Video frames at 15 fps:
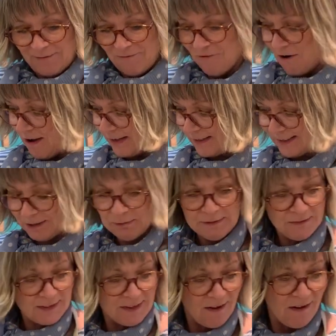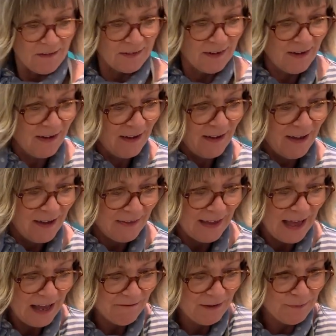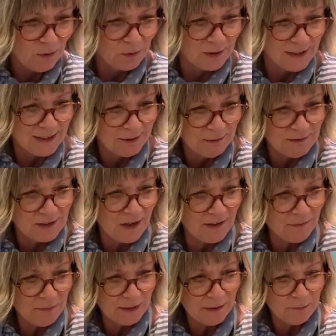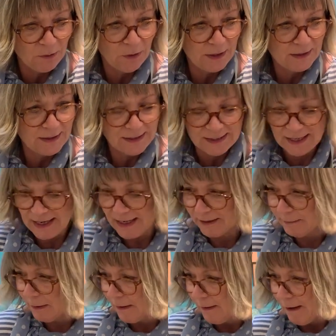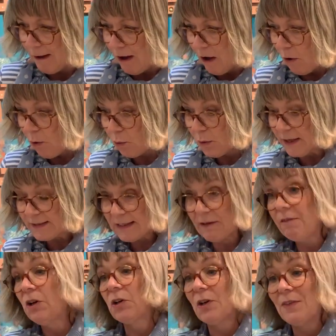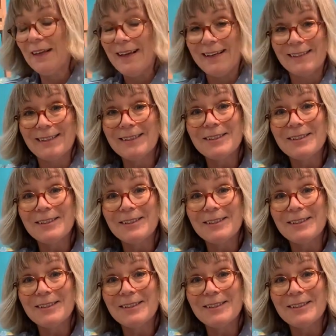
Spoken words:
Right, so we've done the heavy bodies, we've done a bit of printing. Oh, let's have a look at the inks.